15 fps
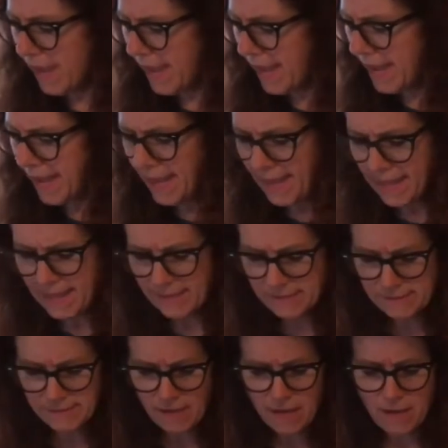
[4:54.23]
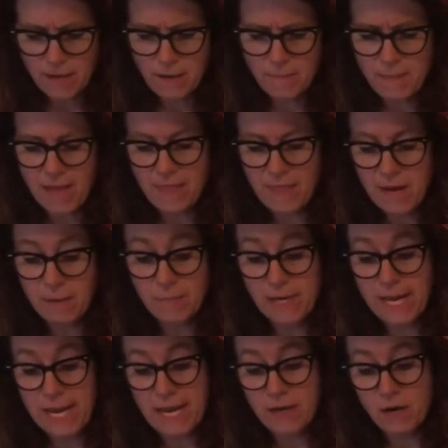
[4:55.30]
And then I'm going
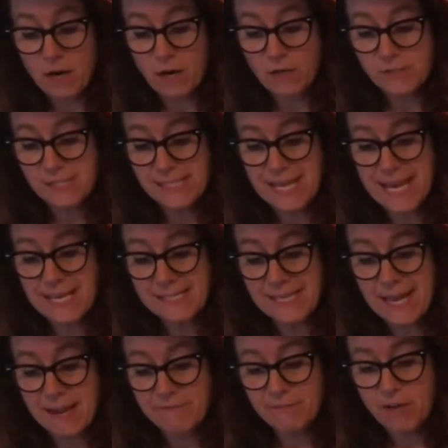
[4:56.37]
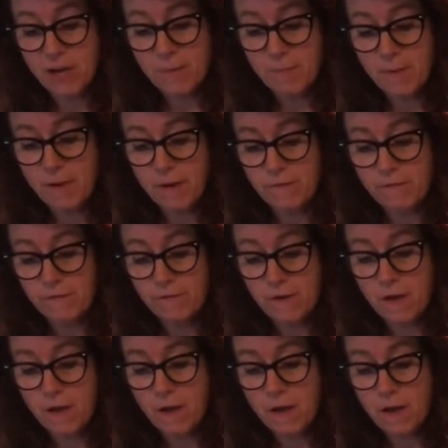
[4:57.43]
to add our scant ½ cup of
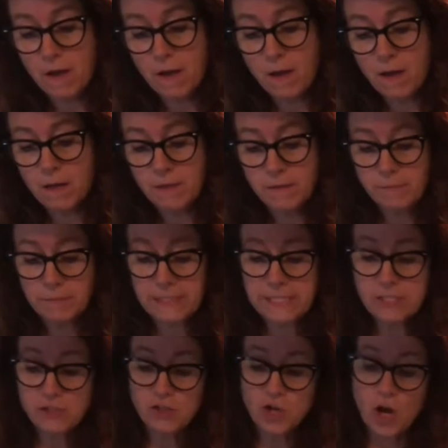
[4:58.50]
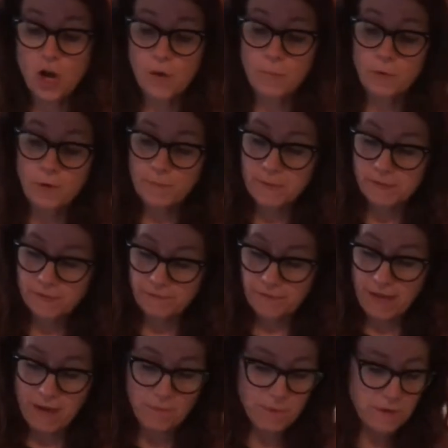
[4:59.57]
unbleached all-purpose
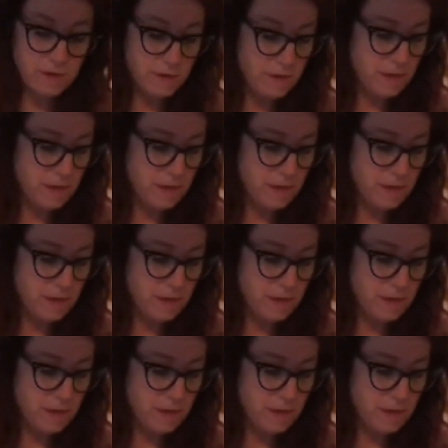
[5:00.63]
flour.